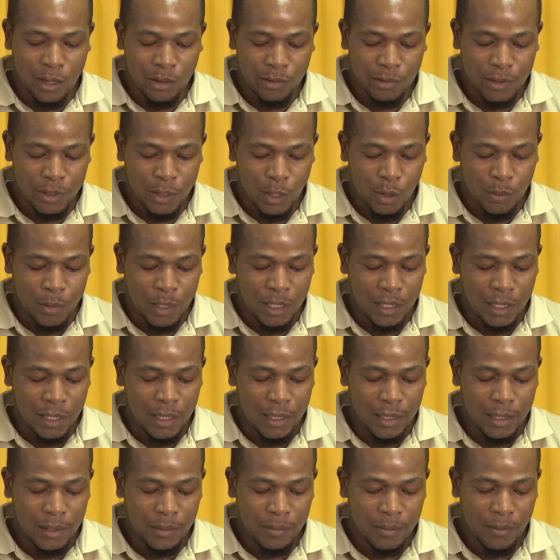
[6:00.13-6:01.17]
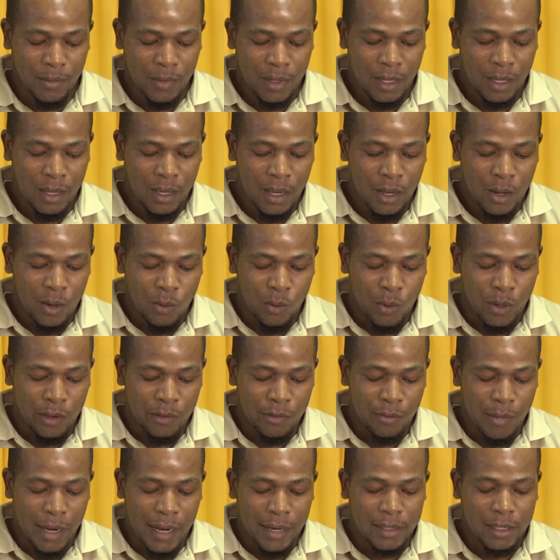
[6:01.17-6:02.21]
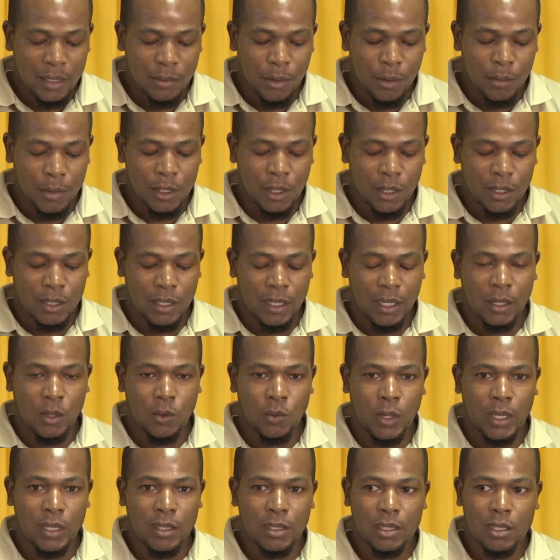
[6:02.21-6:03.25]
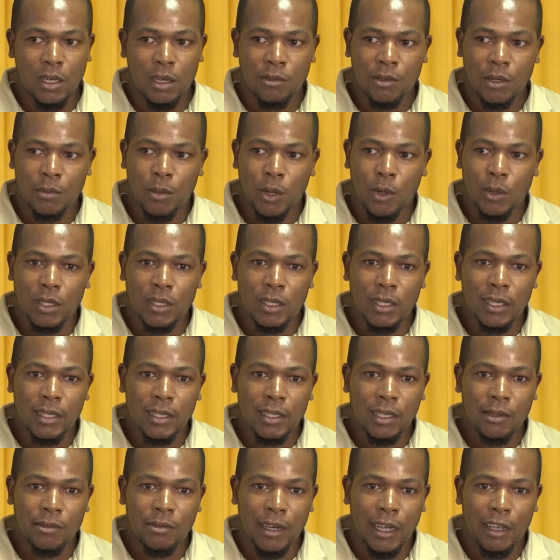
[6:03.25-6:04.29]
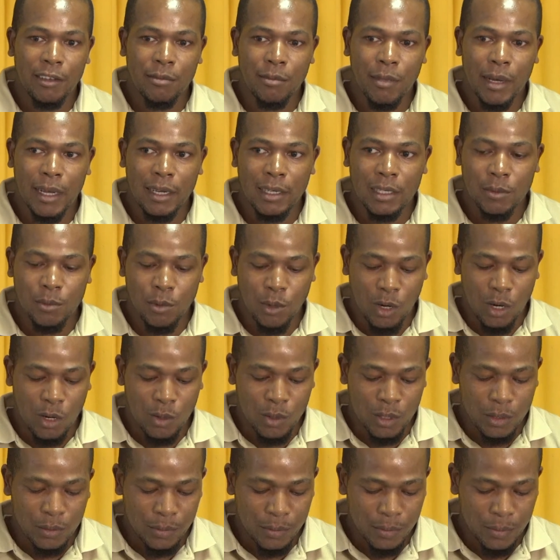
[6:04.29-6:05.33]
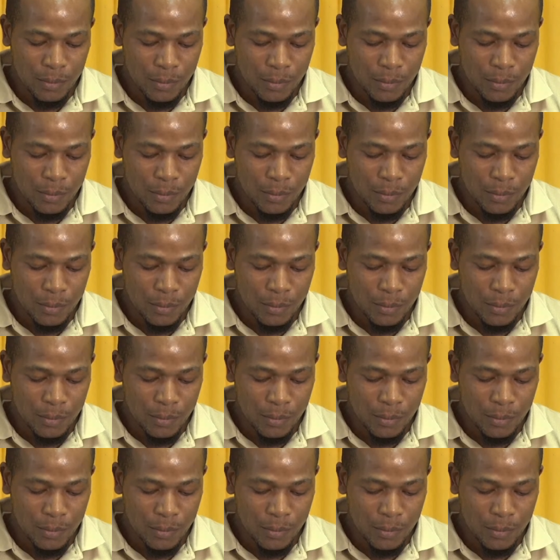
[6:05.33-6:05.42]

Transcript: of Dominica, with maximum sustained winds of about 65 miles per hour.